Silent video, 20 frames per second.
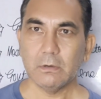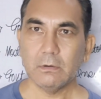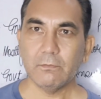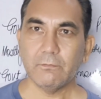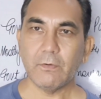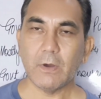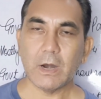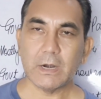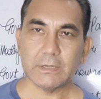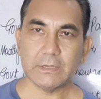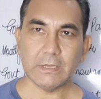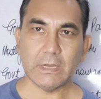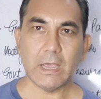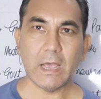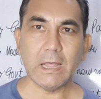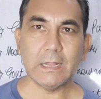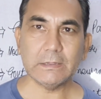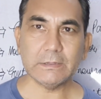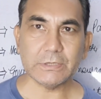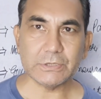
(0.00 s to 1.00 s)
for the
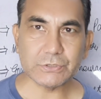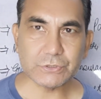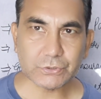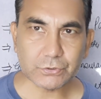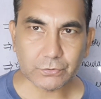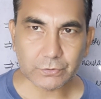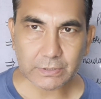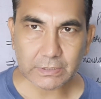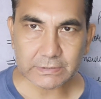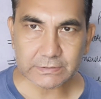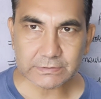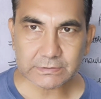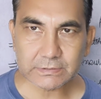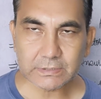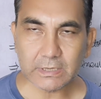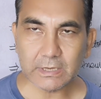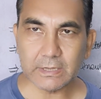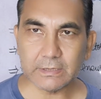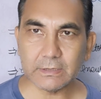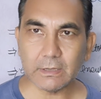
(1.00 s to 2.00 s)
health insurance
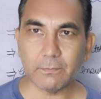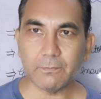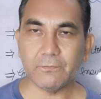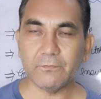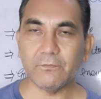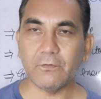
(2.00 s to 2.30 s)
in the